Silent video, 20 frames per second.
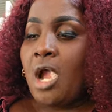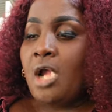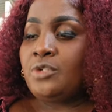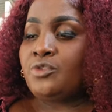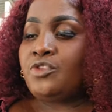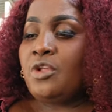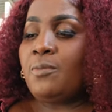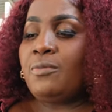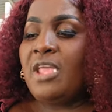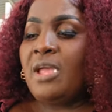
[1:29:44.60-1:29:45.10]

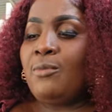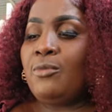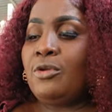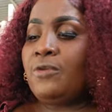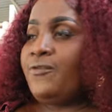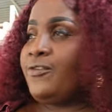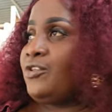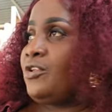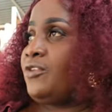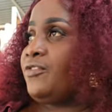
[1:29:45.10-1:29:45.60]
Sometimes I
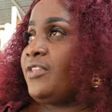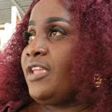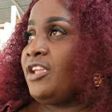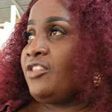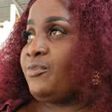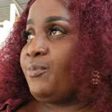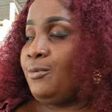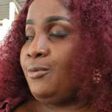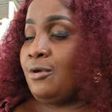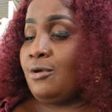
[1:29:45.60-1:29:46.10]
to just
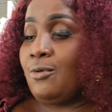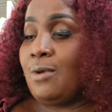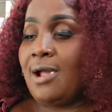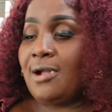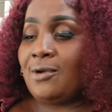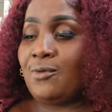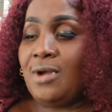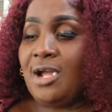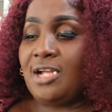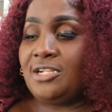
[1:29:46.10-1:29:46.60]
explore
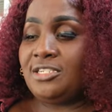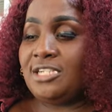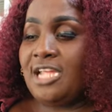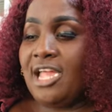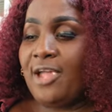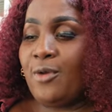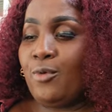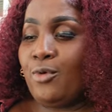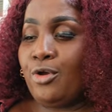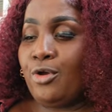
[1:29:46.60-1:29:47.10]
what's going on in
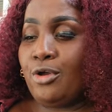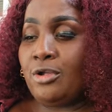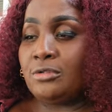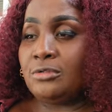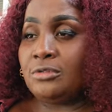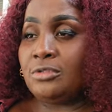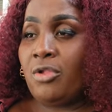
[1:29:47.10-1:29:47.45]
our world.